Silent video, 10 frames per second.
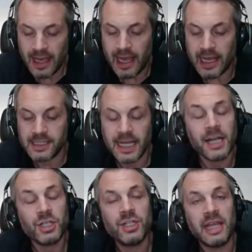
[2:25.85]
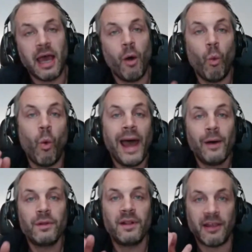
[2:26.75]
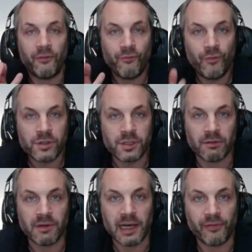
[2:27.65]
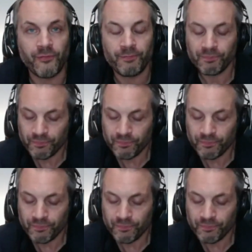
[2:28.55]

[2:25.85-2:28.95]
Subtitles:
It's actually a wildlife photograph.